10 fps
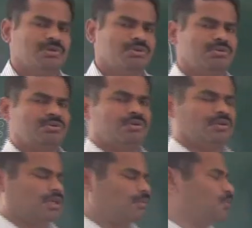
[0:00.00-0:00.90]
don't to
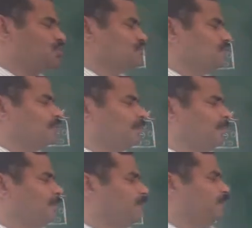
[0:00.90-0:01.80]
confuse.
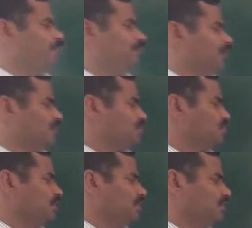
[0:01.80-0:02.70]
As I
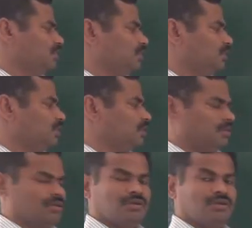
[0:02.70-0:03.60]
said here
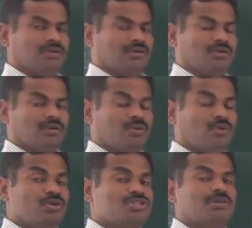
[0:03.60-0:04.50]

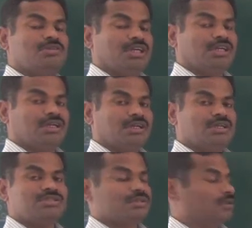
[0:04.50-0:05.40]
holes are magnetic
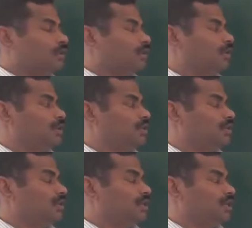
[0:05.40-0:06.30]
carriers and
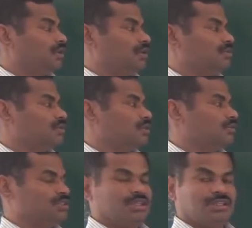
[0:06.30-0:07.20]
here electrons are
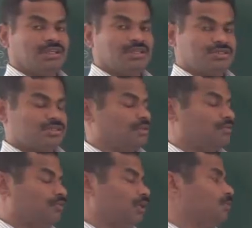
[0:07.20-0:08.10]
magnetic carriers.
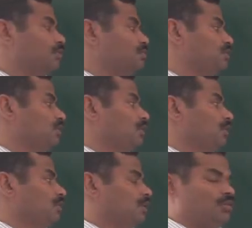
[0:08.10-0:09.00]
What happens?
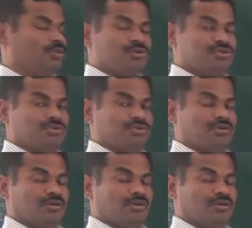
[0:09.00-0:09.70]
The holes